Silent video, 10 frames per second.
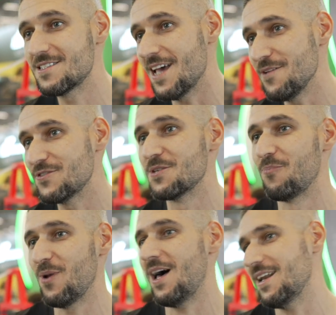saves the
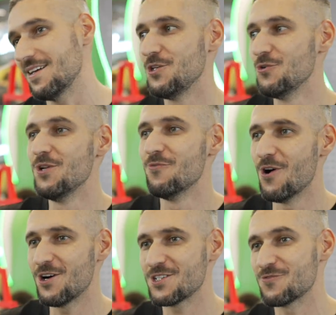planet,
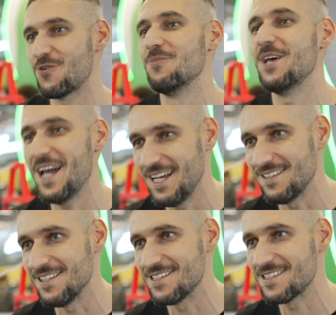universe from the
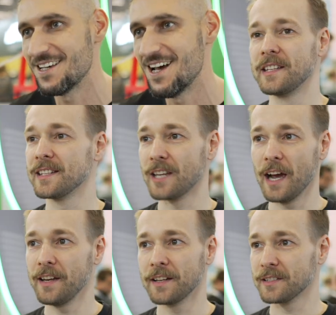80s
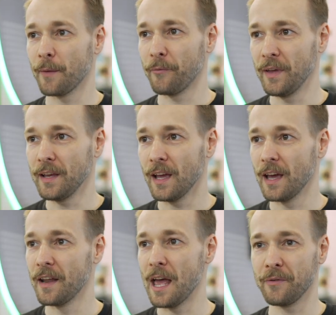designing something
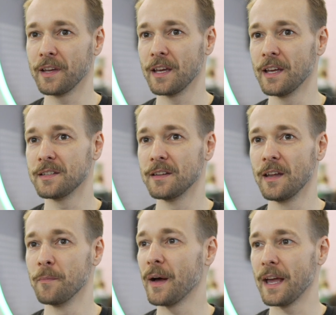and having it
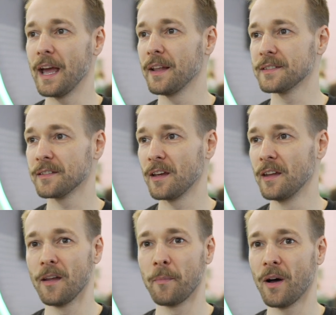in my hands
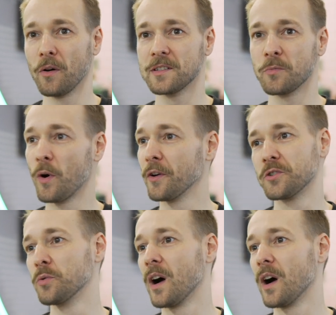in about one or two